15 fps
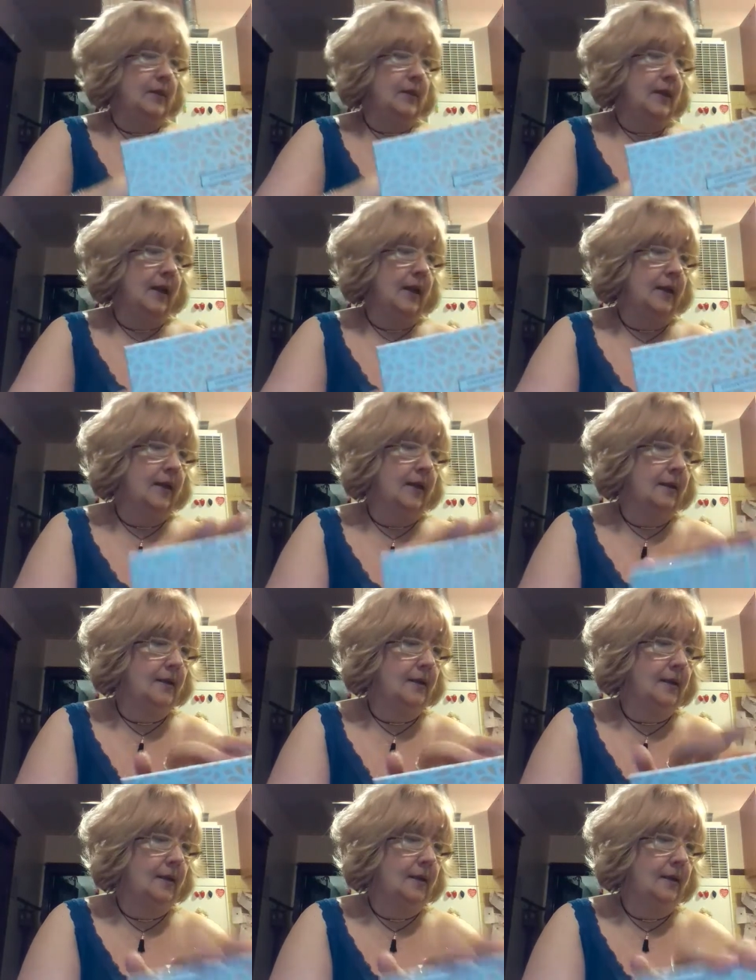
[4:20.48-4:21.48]
and I can't
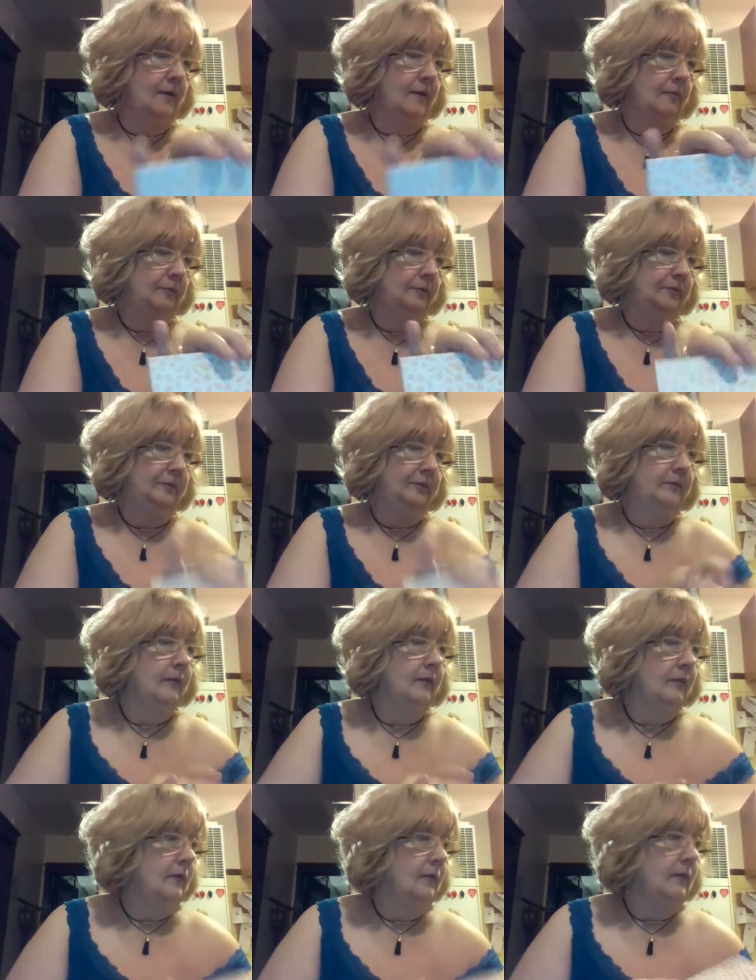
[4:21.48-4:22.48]
see.
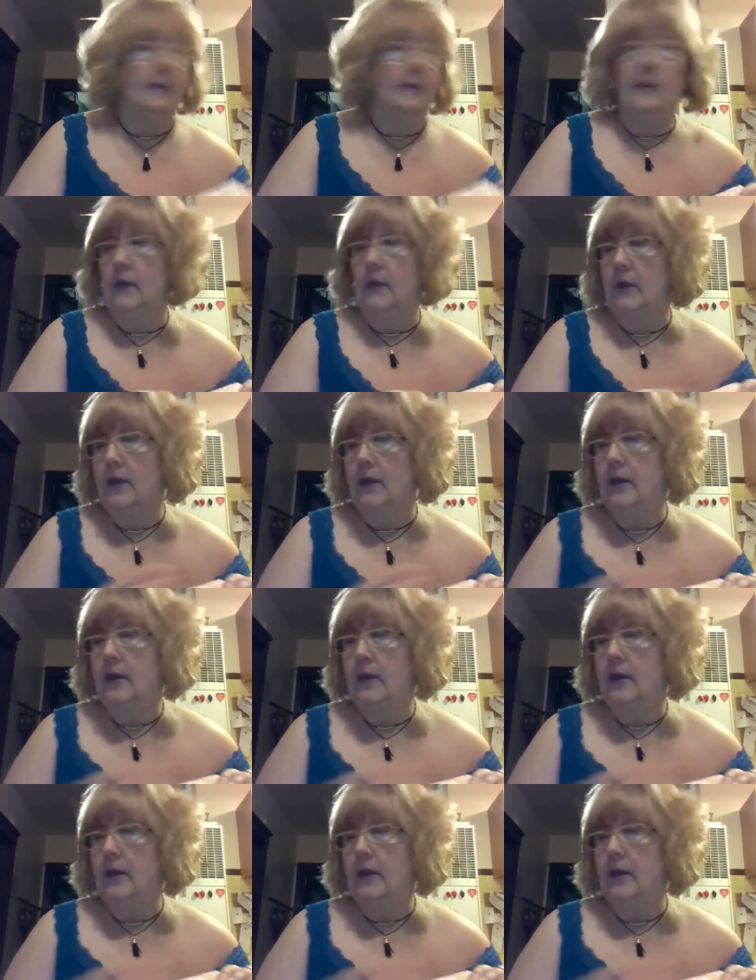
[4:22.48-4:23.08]
I